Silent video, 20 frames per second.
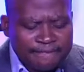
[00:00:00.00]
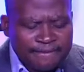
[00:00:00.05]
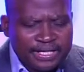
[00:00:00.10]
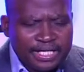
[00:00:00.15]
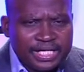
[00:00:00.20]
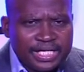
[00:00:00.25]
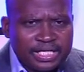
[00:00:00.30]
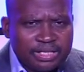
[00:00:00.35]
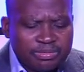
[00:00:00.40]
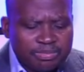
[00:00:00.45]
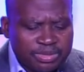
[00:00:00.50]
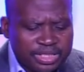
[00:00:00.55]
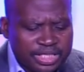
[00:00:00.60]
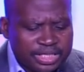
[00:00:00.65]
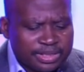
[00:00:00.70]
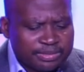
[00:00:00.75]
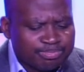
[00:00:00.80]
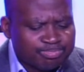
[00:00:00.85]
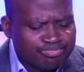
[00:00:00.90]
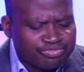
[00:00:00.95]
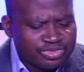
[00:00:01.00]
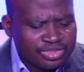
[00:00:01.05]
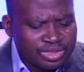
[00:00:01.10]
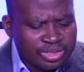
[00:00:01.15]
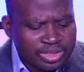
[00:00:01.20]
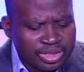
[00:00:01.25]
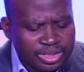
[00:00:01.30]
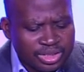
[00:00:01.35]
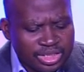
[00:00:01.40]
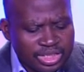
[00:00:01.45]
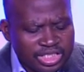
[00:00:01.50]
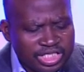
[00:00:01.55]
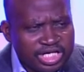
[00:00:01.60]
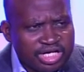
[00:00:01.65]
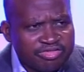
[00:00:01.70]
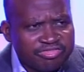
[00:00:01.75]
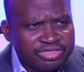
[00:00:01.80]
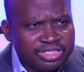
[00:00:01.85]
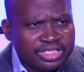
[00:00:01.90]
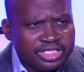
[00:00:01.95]
Amen. In
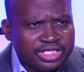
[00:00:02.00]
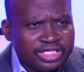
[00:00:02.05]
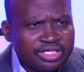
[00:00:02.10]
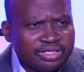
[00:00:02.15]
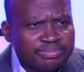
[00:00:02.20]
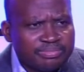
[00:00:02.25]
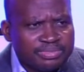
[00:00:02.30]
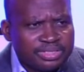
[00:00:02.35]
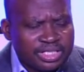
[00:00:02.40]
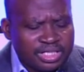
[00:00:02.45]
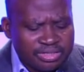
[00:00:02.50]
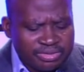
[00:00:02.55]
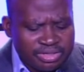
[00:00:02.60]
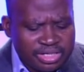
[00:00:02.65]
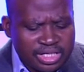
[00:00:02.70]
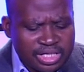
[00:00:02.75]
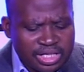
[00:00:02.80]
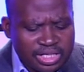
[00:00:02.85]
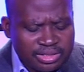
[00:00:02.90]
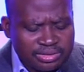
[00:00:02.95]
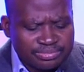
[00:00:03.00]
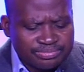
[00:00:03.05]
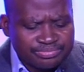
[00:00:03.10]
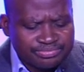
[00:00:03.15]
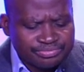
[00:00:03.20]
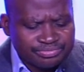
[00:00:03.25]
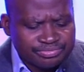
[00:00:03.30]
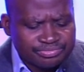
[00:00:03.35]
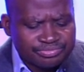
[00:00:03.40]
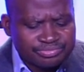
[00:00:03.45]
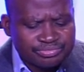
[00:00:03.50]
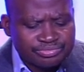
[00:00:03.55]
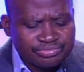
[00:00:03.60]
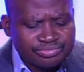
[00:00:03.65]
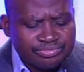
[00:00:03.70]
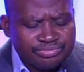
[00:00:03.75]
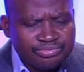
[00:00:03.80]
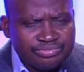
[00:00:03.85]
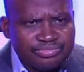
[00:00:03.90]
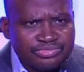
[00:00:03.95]
every game, there are
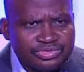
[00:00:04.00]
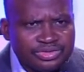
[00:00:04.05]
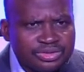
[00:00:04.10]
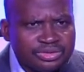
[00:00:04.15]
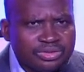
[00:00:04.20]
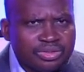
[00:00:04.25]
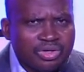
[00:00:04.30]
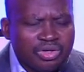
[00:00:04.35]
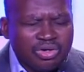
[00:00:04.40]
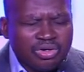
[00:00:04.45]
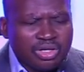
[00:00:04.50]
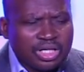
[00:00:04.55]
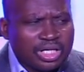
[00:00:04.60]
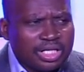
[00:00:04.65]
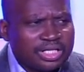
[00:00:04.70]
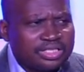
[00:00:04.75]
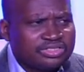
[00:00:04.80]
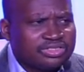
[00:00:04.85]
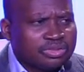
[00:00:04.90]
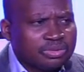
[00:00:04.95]
all kinds